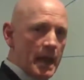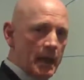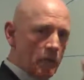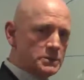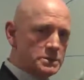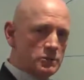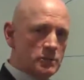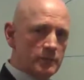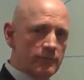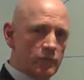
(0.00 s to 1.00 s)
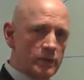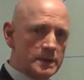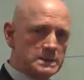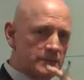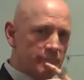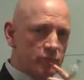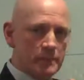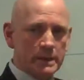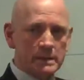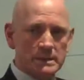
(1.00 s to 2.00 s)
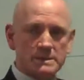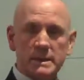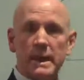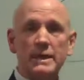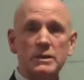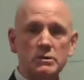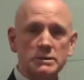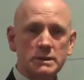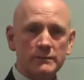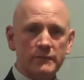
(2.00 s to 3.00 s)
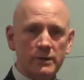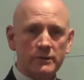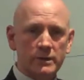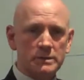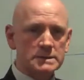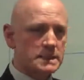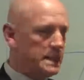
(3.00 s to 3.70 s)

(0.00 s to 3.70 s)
And what you're looking for is the formalities. Now, how do you identify those?